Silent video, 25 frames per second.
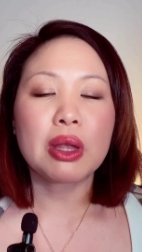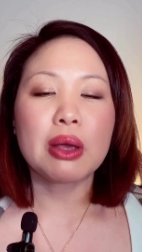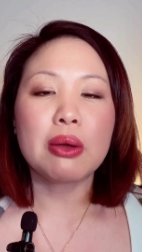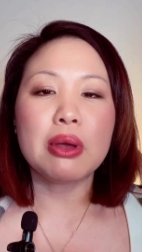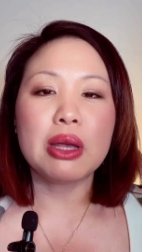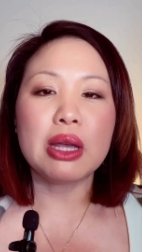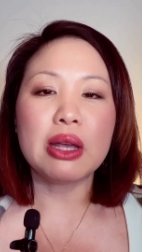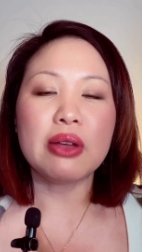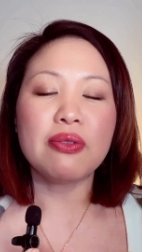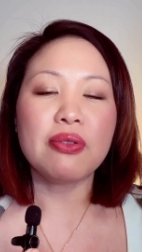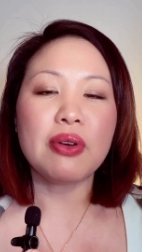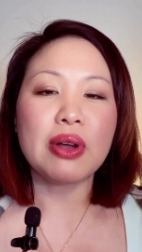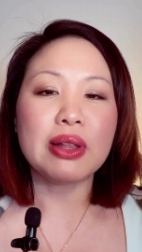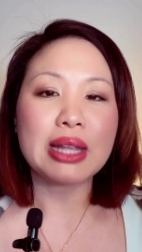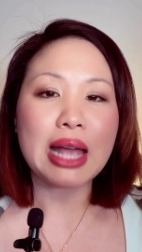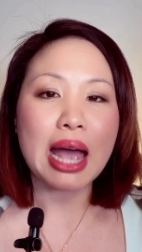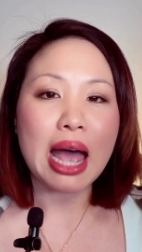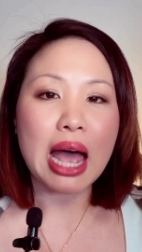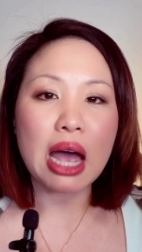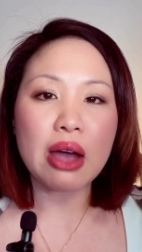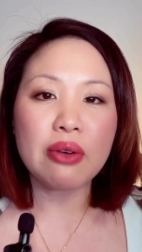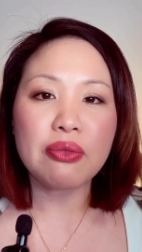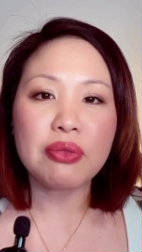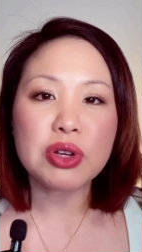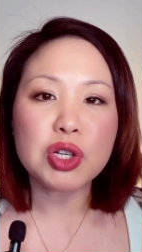If an
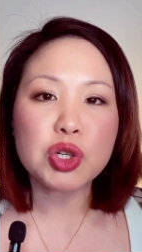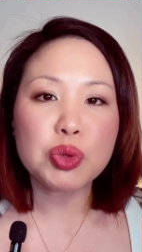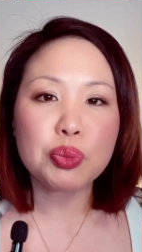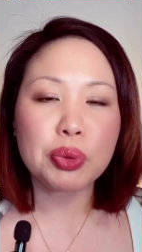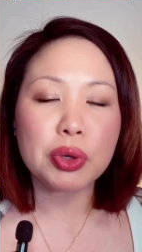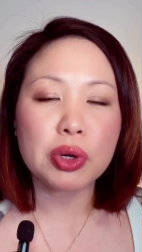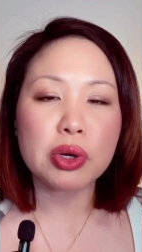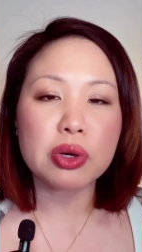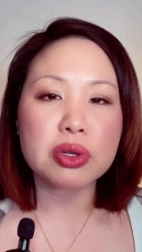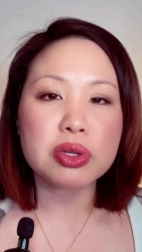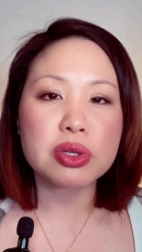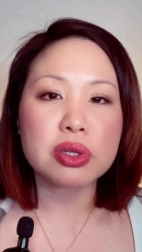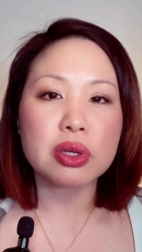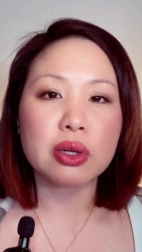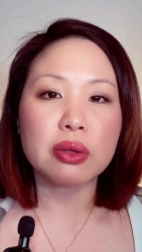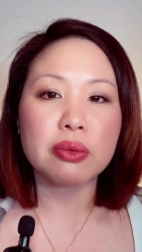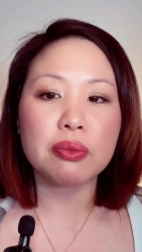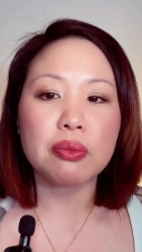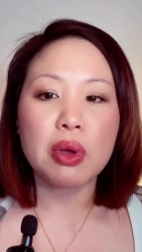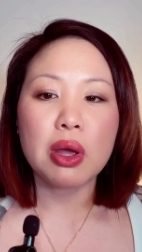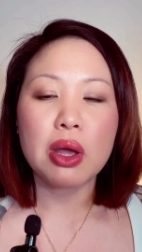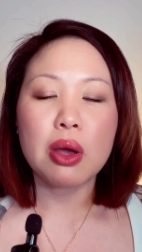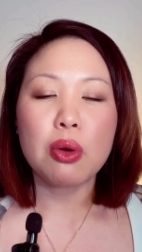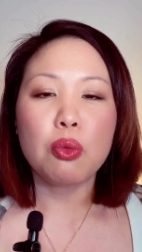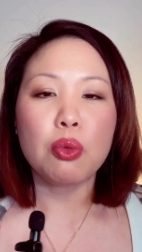average person
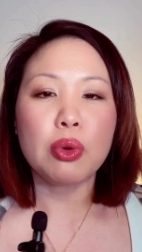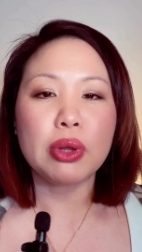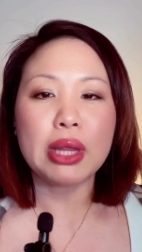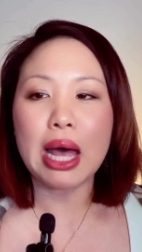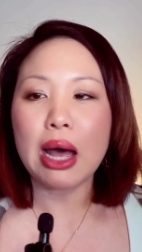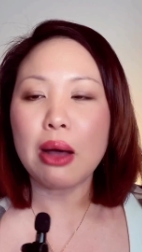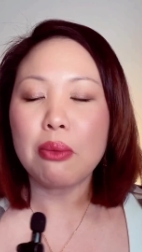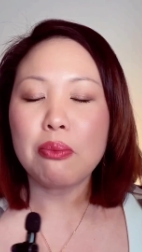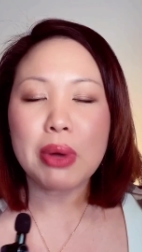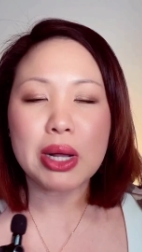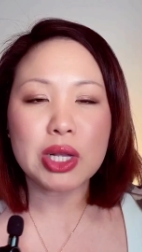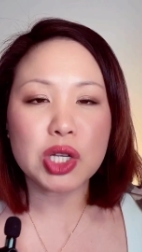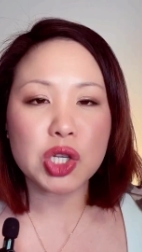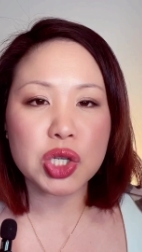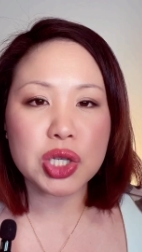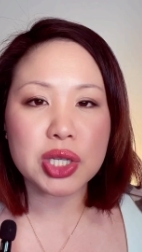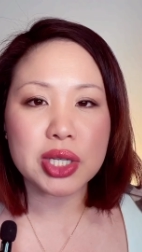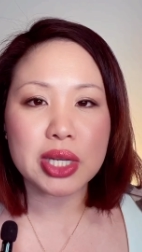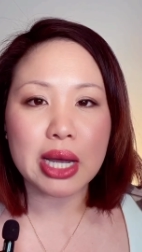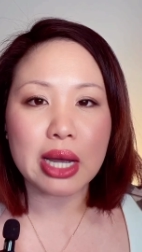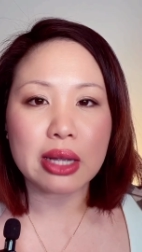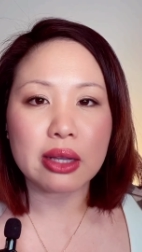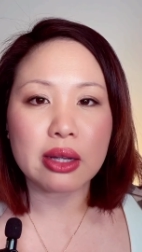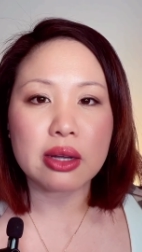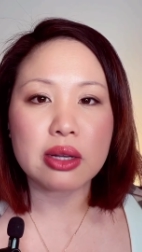without much
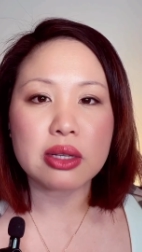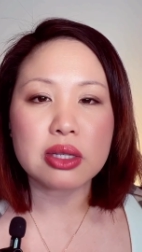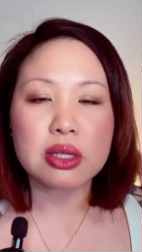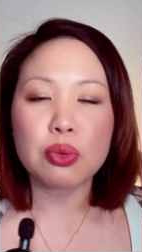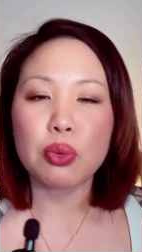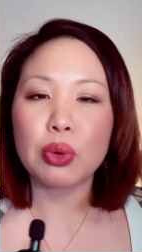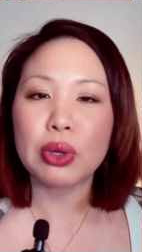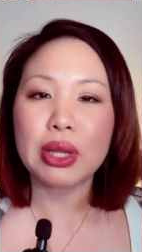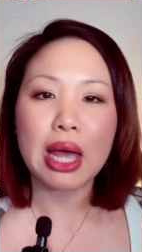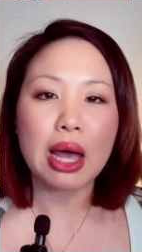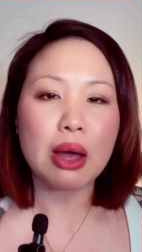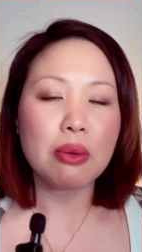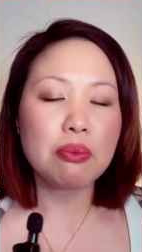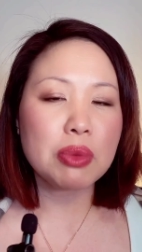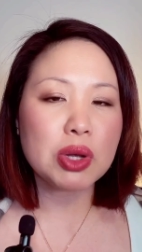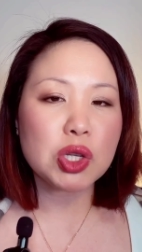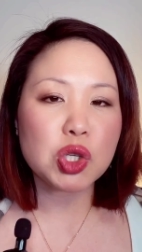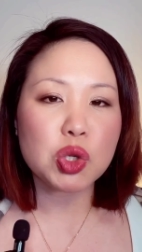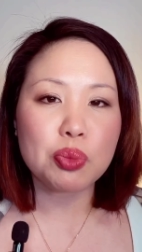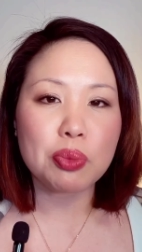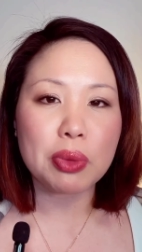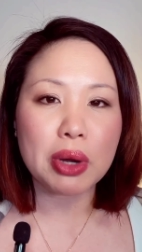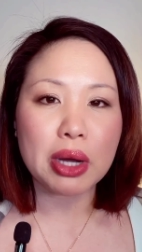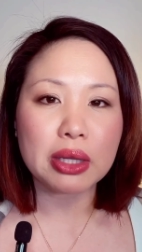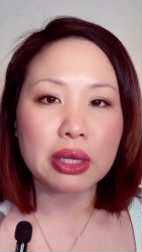status, without
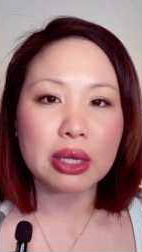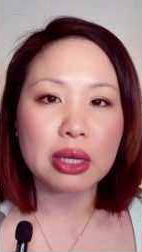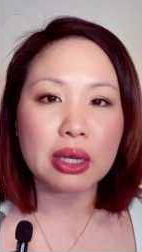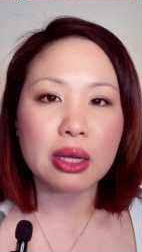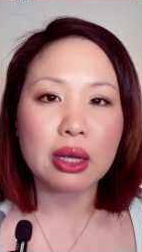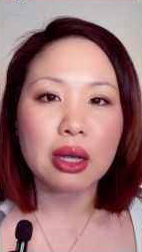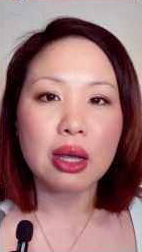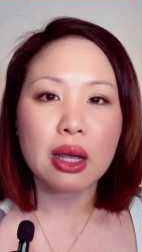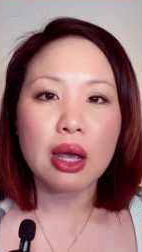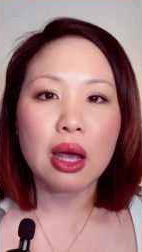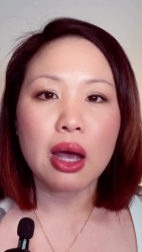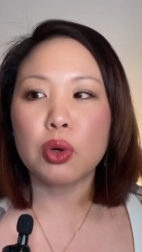much money,